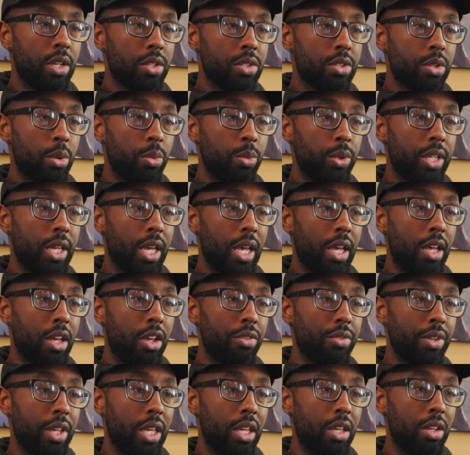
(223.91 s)
So we
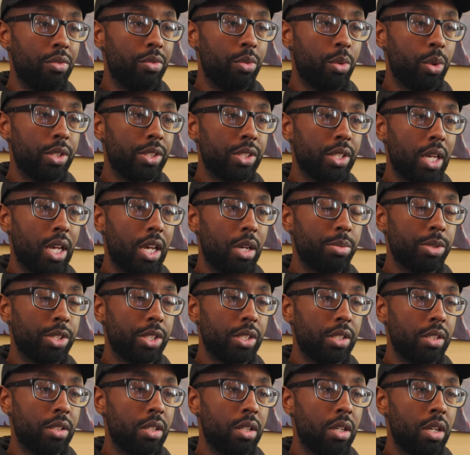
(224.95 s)
have a voice
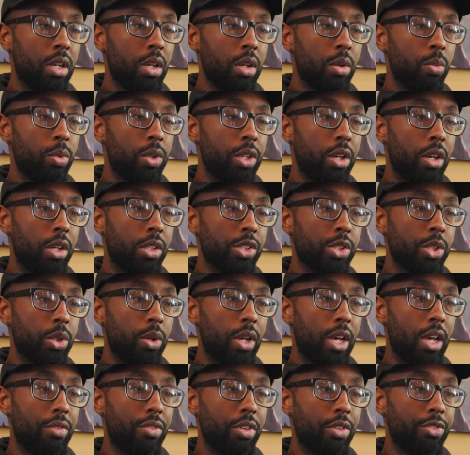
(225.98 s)
option, we also
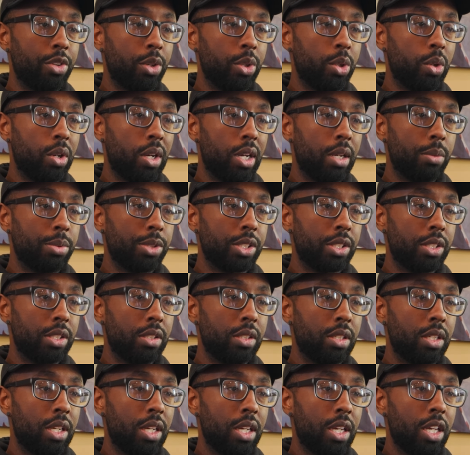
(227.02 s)
have a photo
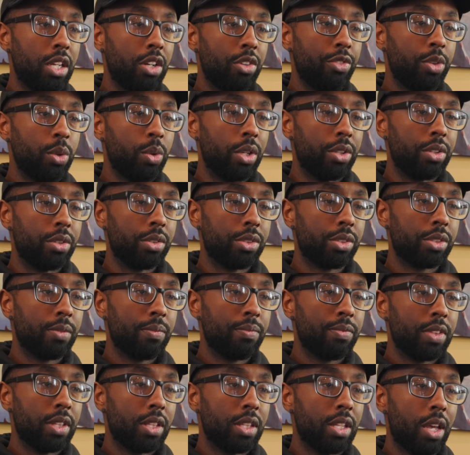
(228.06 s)
option, and a few others.
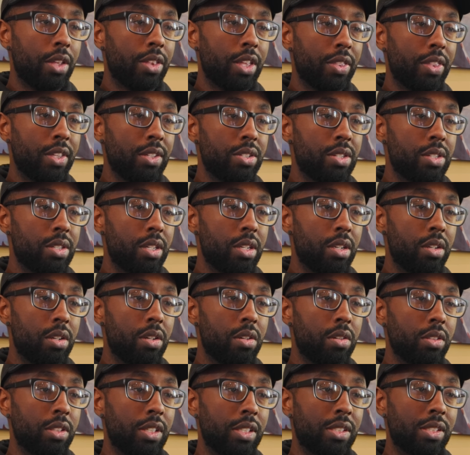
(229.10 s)
Now that this is
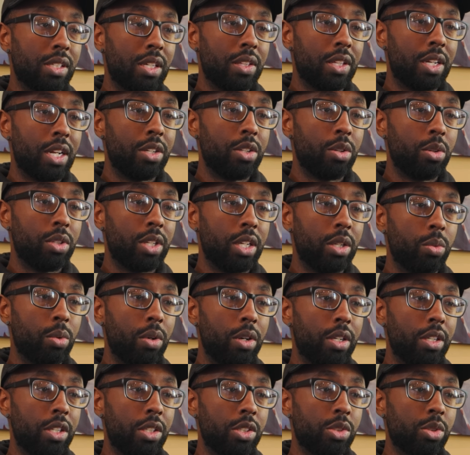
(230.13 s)
here, let's say that I don't like
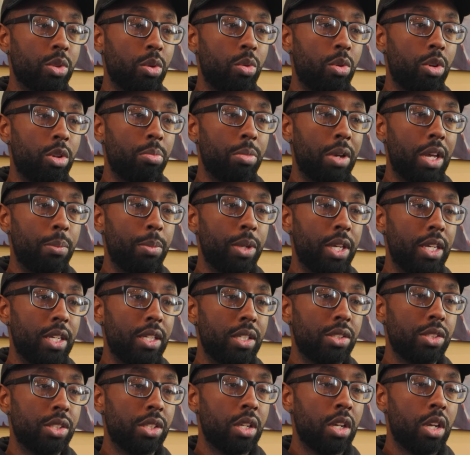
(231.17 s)
where it is on my
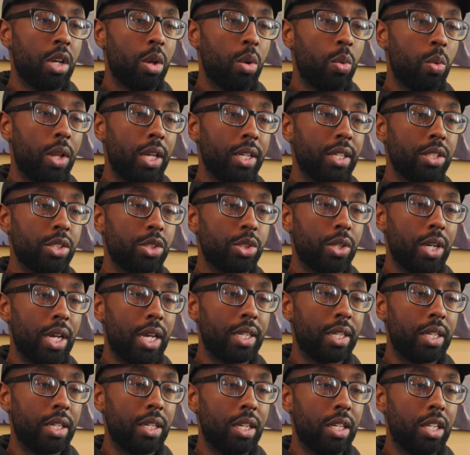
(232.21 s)
page. Well, I can
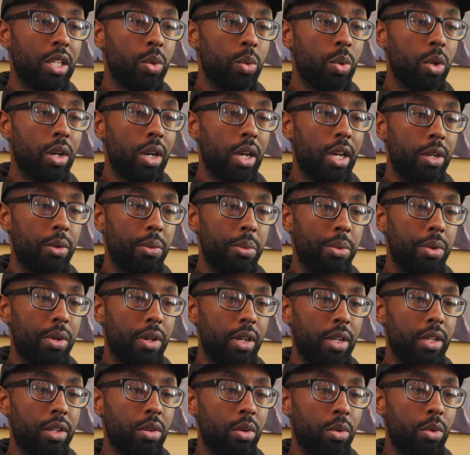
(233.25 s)
drag it anywhere I
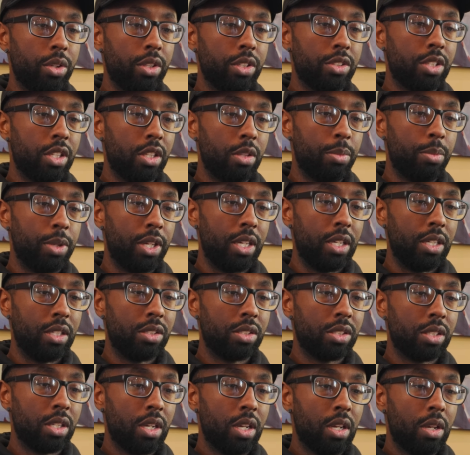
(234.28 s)
want onto the
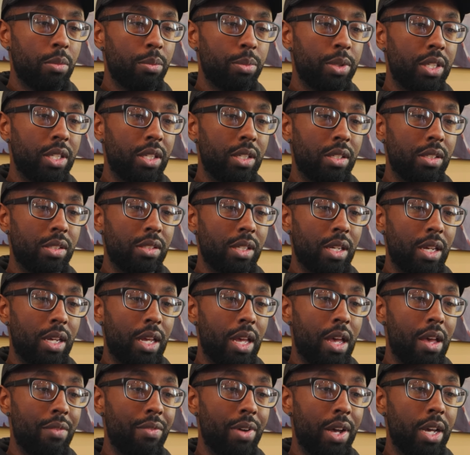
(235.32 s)
page, because I
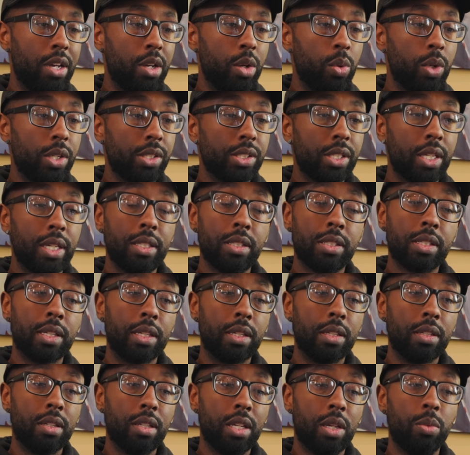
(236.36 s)
have iOS
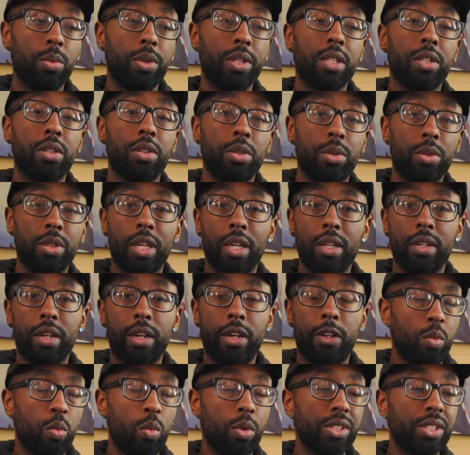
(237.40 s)
18 and we can do that now.
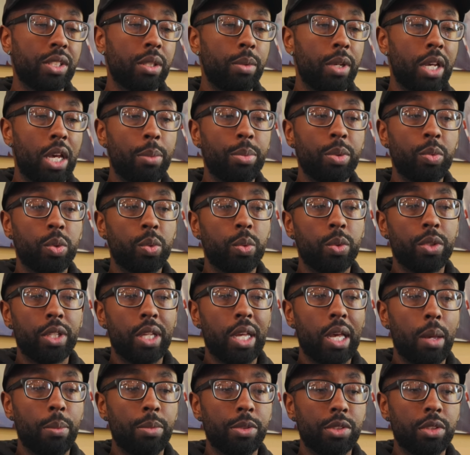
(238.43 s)
Once I'm happy with where the
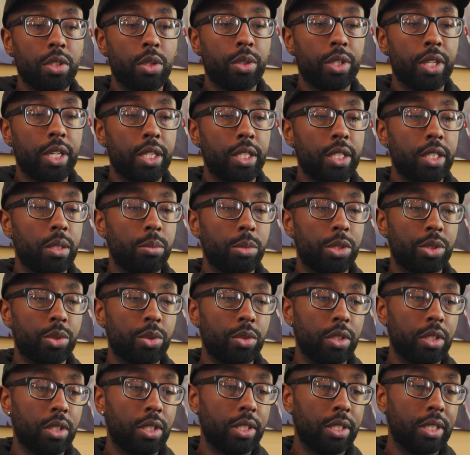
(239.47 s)
app is located, I'm just
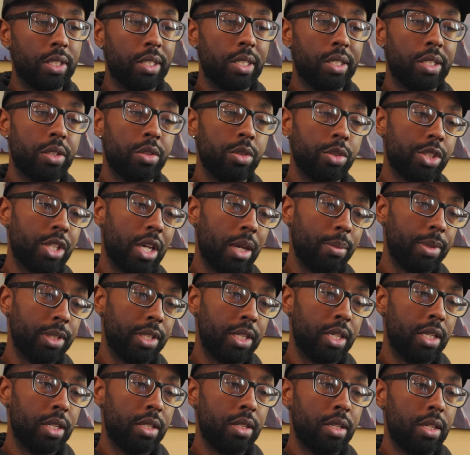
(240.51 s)
going to click again or tap
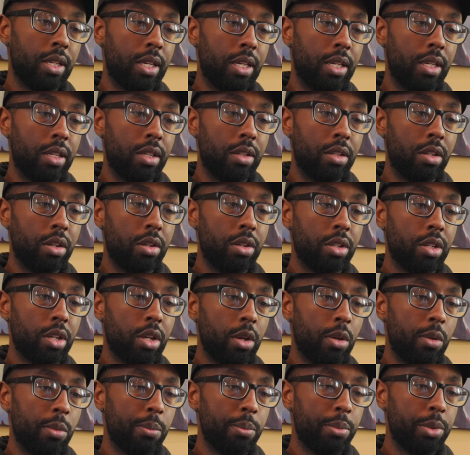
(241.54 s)
again, and there you
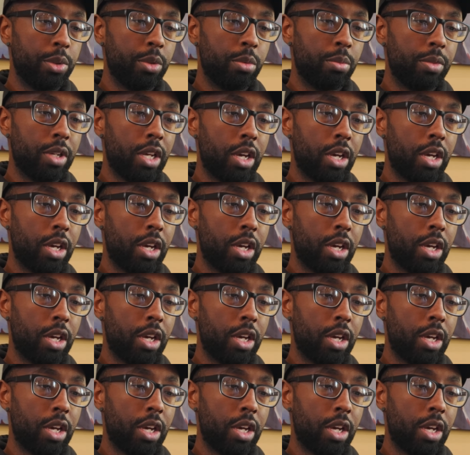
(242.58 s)
go. Boom.